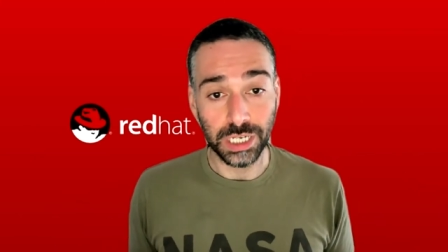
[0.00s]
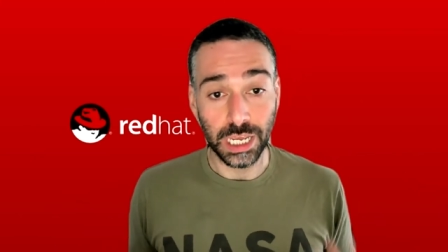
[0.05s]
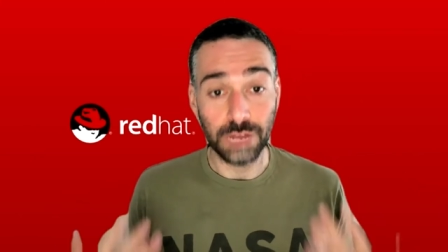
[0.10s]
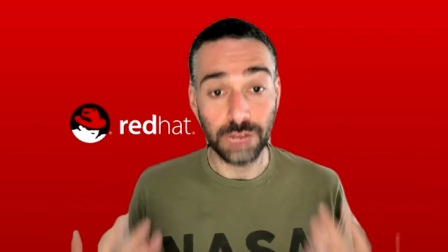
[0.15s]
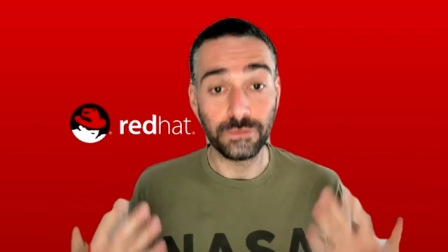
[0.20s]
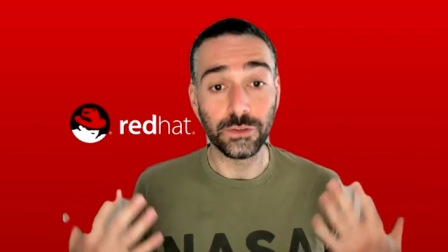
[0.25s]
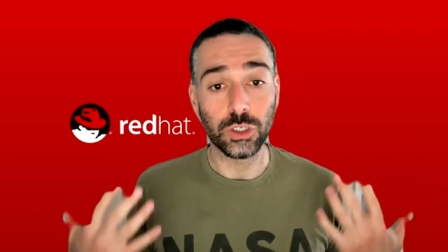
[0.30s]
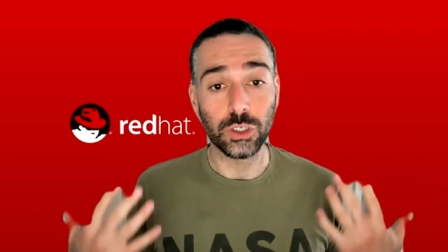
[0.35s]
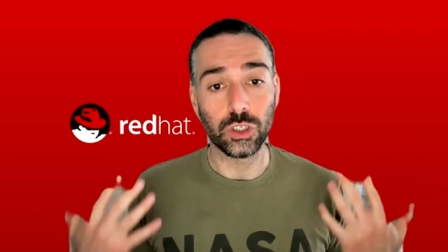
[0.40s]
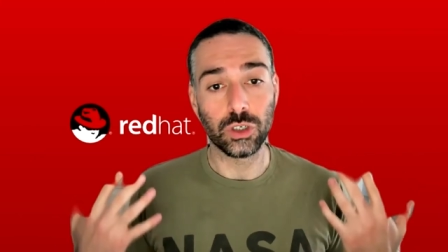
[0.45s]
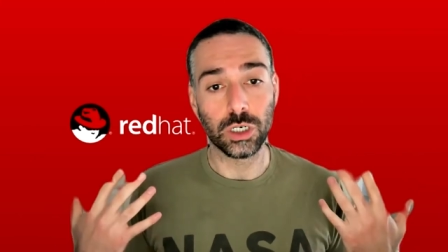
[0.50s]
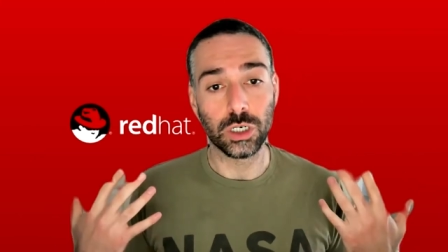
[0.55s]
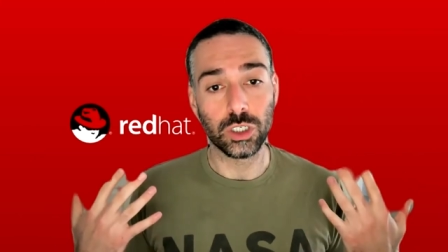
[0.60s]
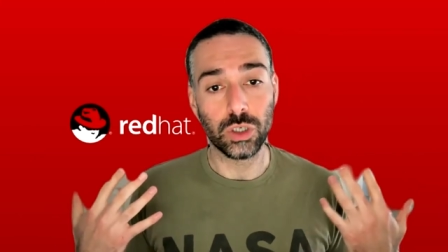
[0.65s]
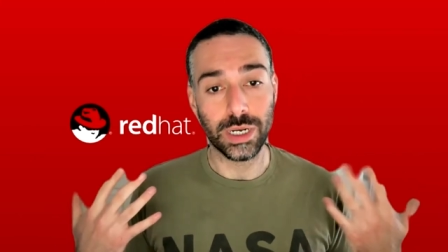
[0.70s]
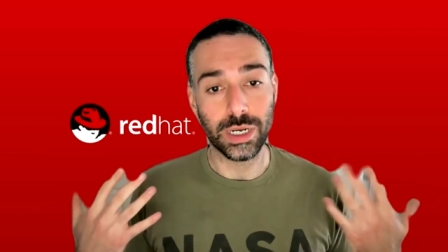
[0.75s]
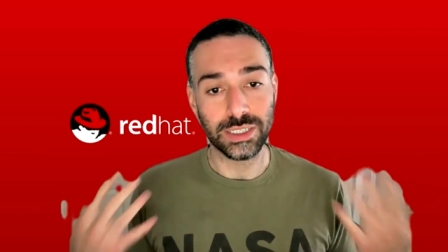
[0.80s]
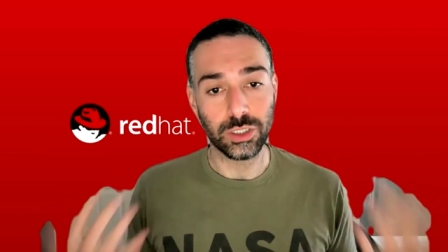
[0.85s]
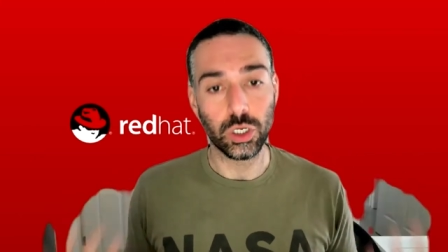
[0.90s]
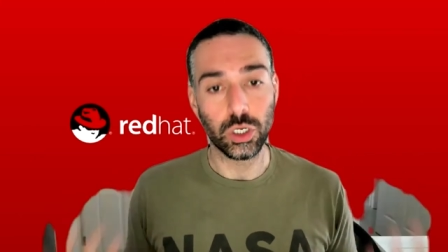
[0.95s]
infrastructure
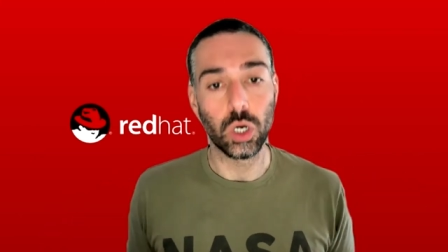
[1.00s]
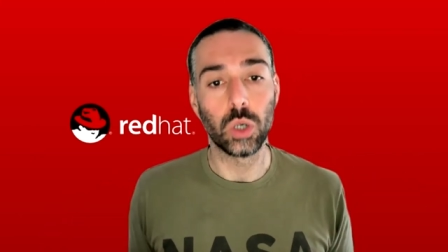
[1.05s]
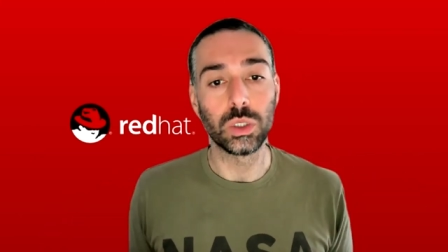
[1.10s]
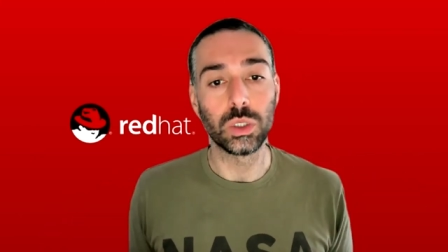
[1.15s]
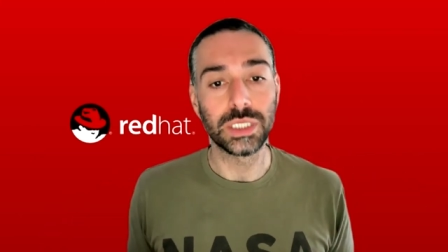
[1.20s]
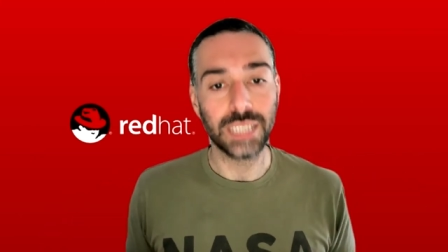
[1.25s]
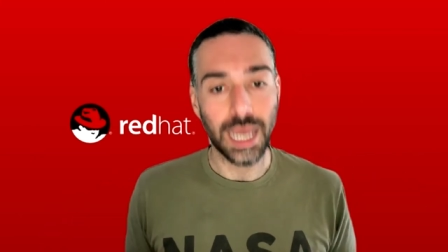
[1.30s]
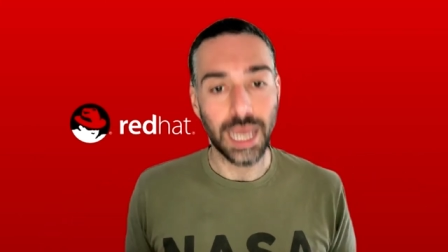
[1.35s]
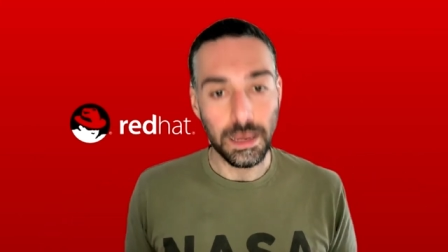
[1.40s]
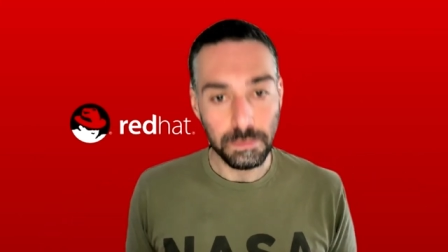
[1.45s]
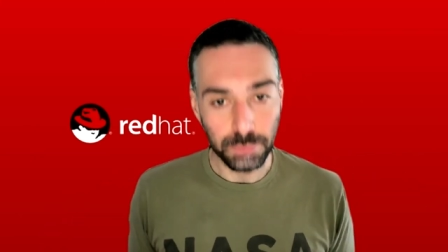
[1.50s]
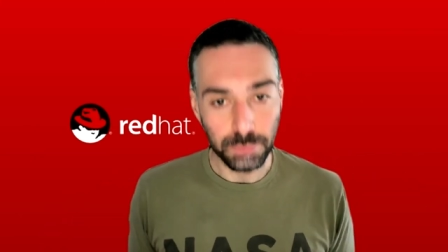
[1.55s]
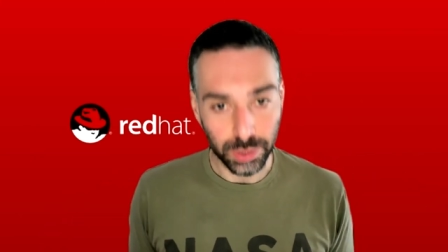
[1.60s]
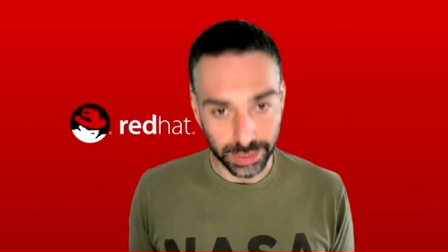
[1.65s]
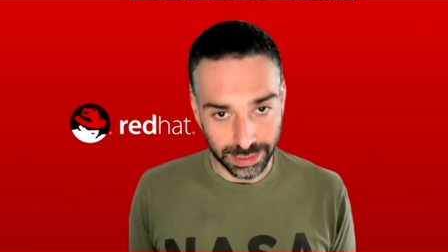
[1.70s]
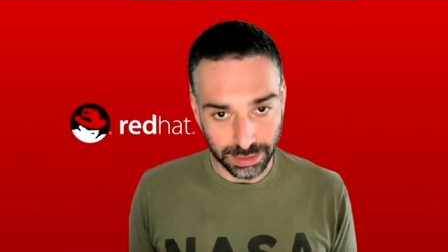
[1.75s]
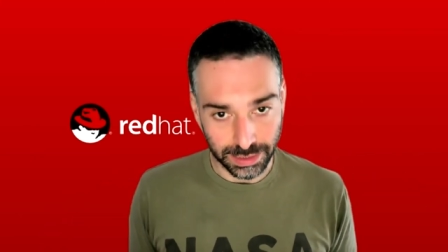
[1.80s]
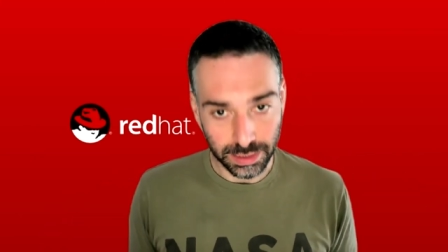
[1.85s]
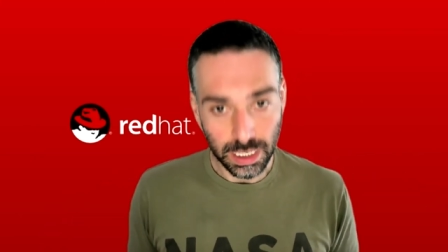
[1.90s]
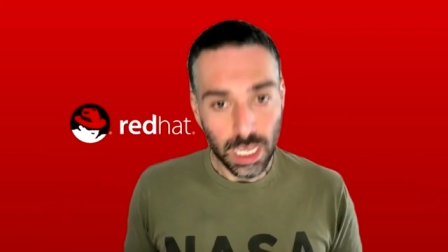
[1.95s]
as code
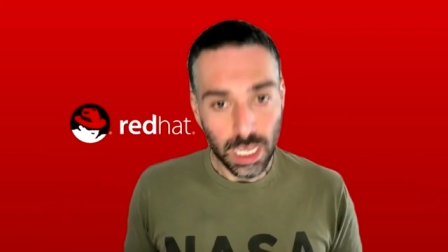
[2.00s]
templates.